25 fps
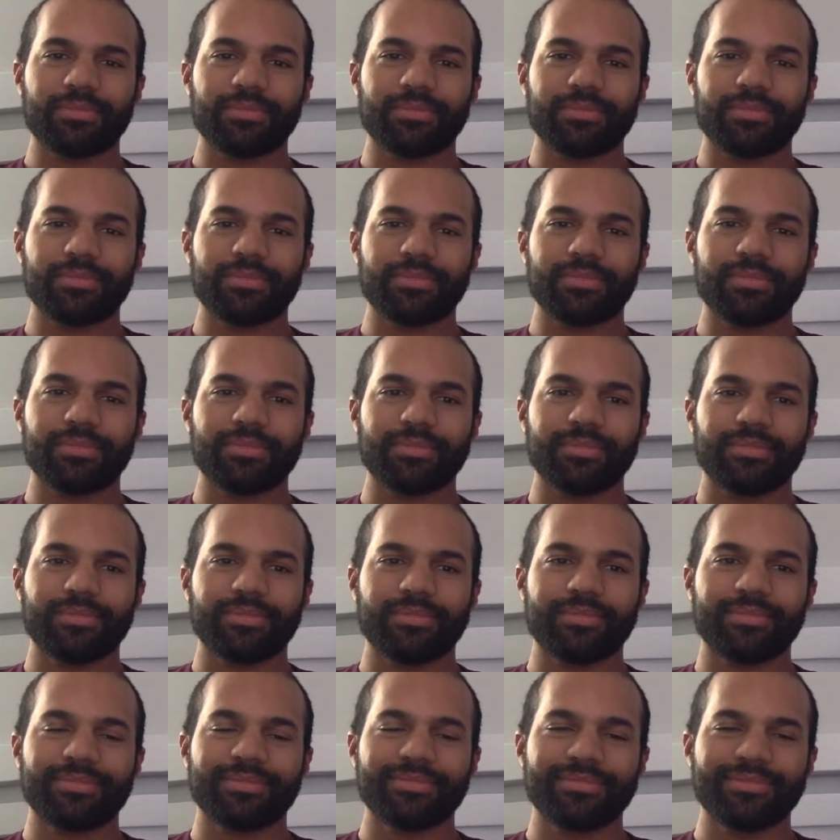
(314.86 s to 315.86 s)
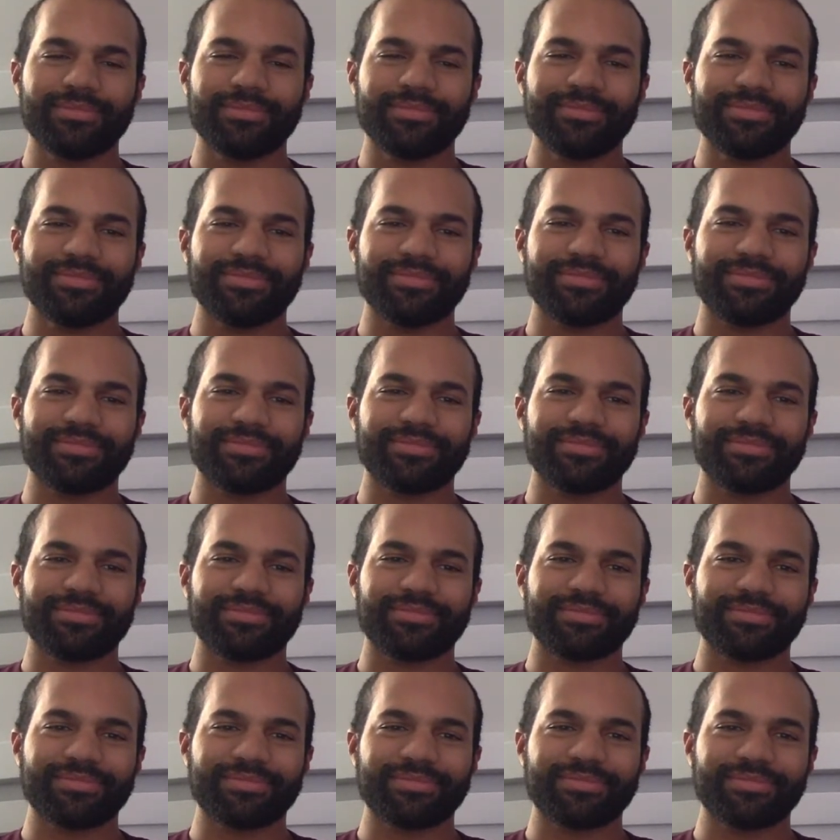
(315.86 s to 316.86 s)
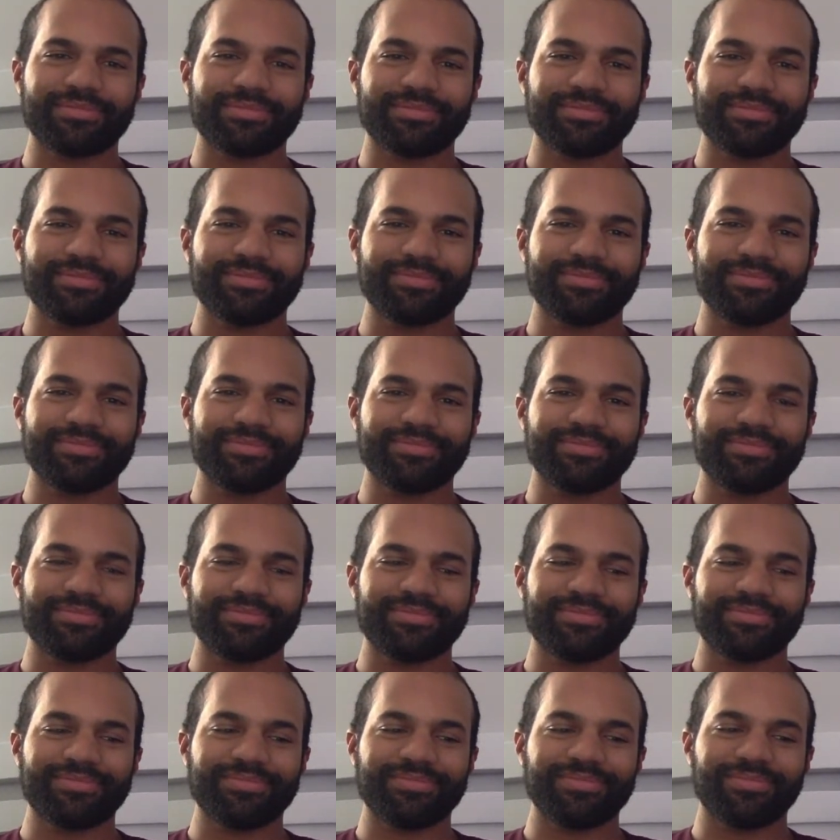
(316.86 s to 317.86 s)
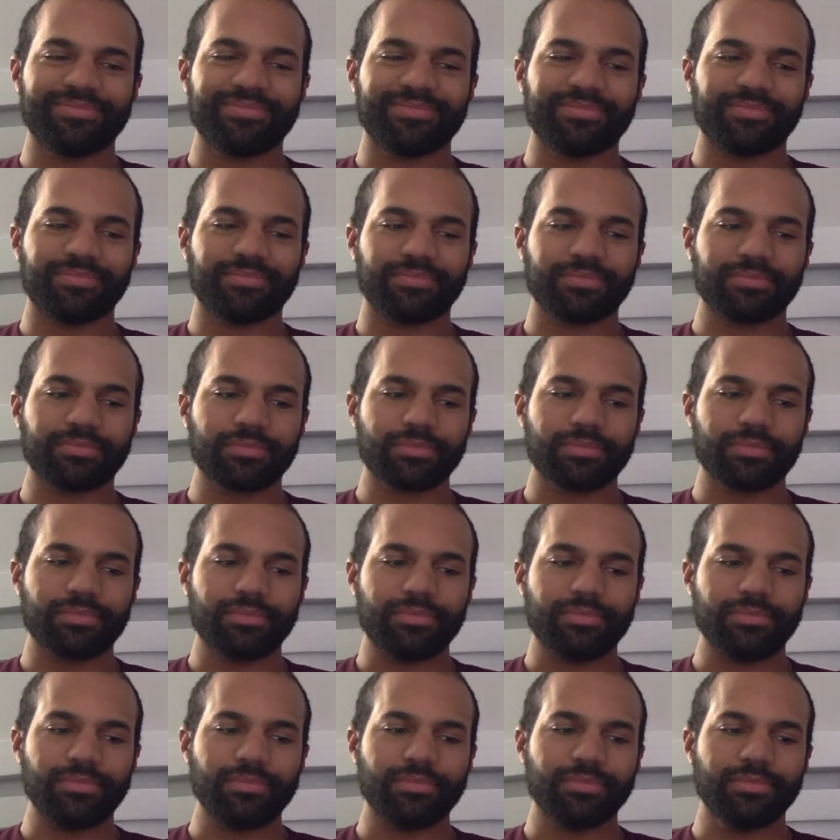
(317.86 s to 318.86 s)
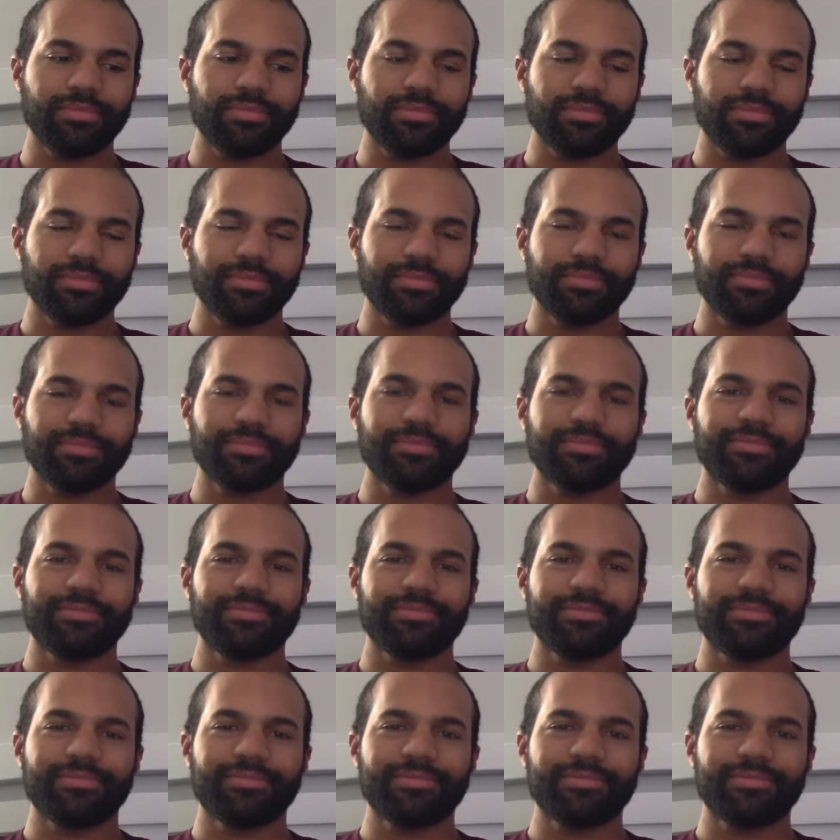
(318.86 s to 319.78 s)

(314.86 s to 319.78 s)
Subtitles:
(silent)